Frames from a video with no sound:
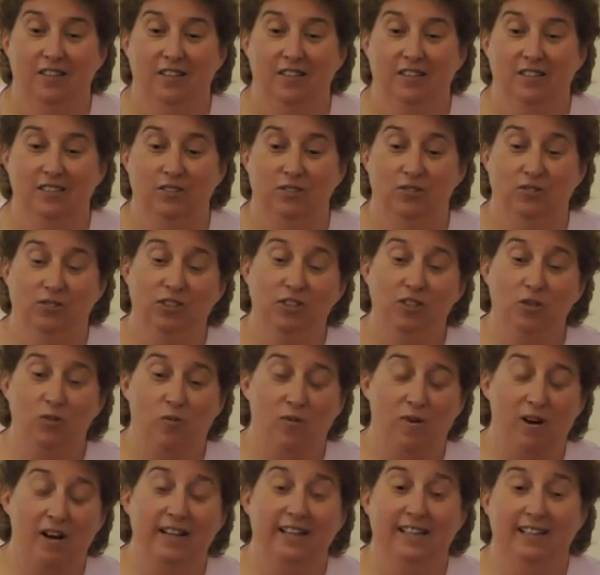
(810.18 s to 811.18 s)
this really
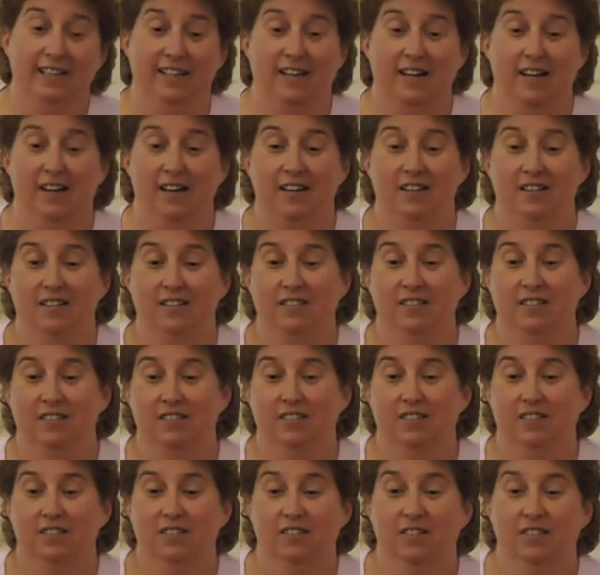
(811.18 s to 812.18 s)
quiet guy
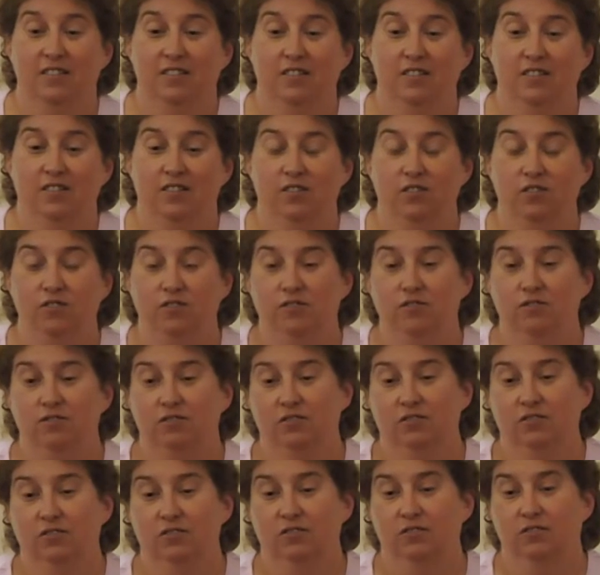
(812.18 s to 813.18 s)
who,
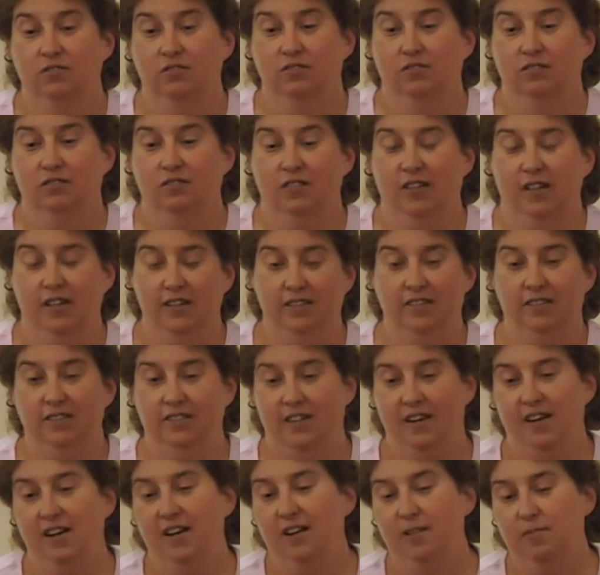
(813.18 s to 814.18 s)
at the
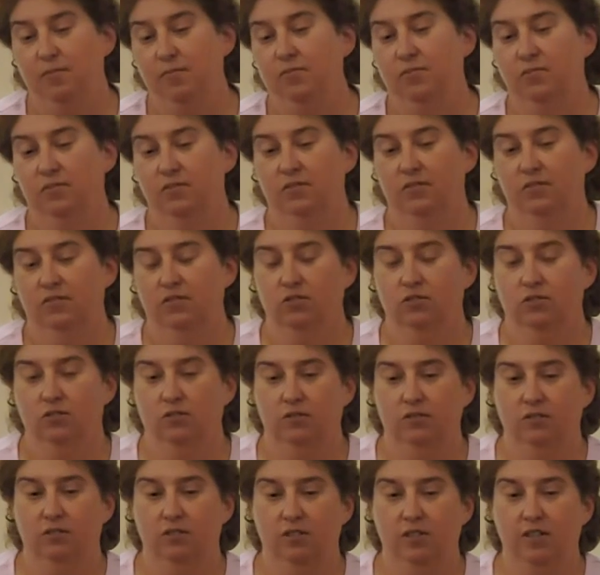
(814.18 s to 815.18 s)
time,
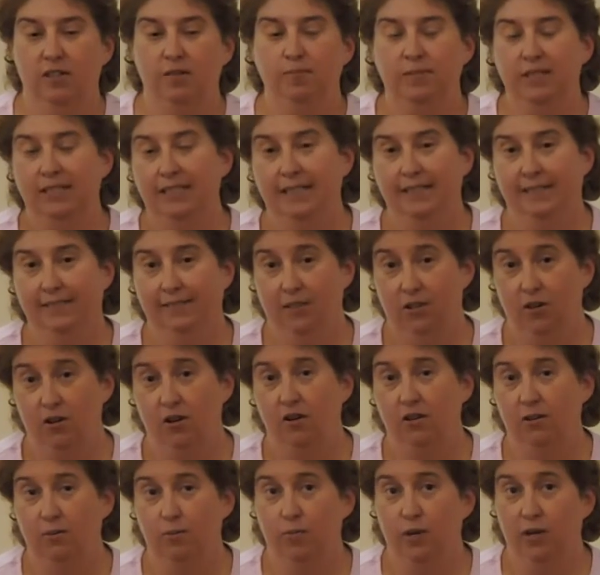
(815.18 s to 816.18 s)
claimed he didn't
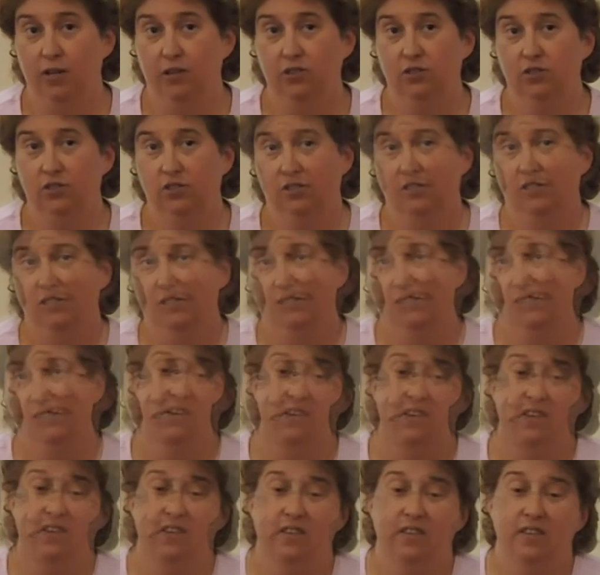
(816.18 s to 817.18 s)
talk much.
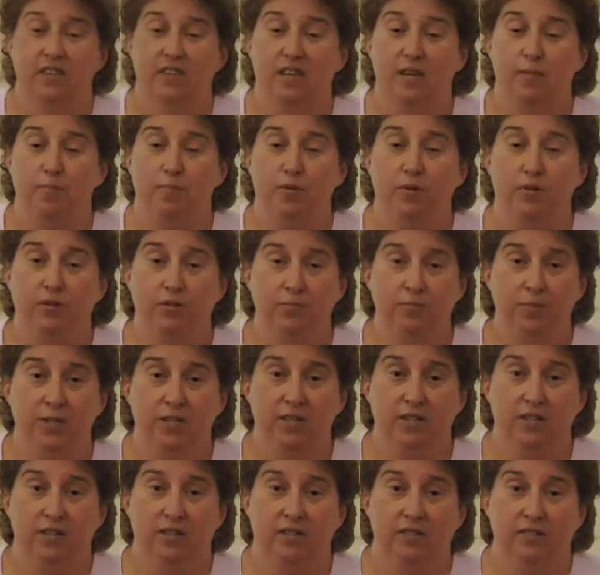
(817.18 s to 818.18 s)
They pulled
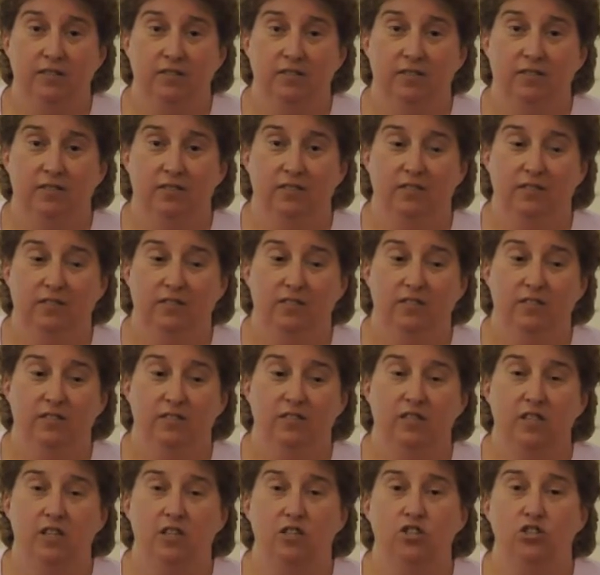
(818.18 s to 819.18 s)
me in.
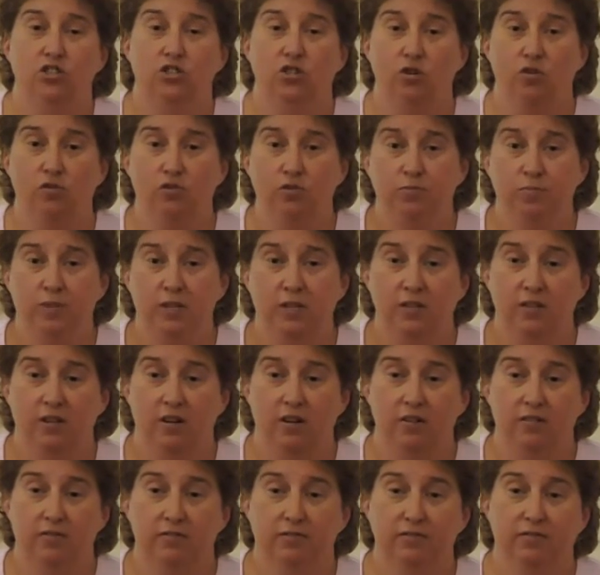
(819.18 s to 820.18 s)
They showed me
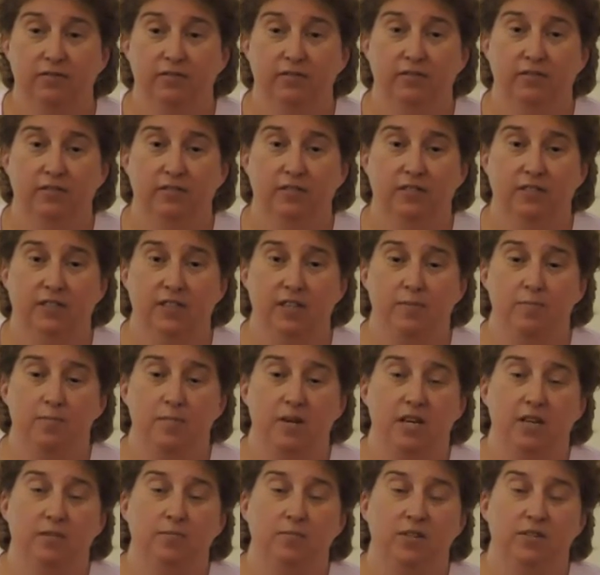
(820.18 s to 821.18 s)
love. They
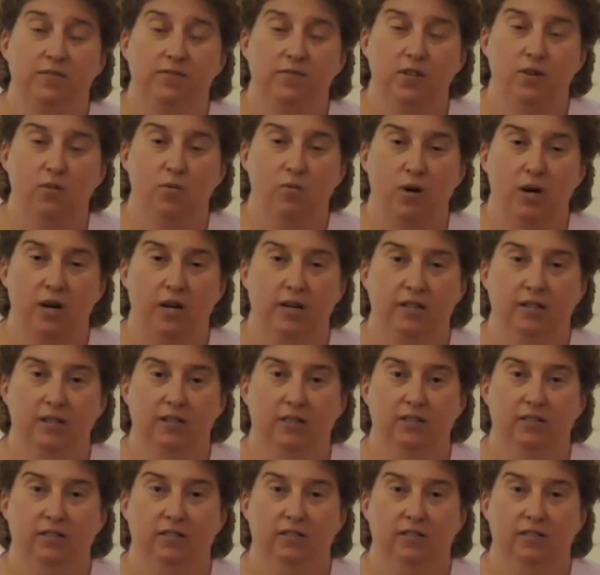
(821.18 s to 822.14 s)
made me feel wanted.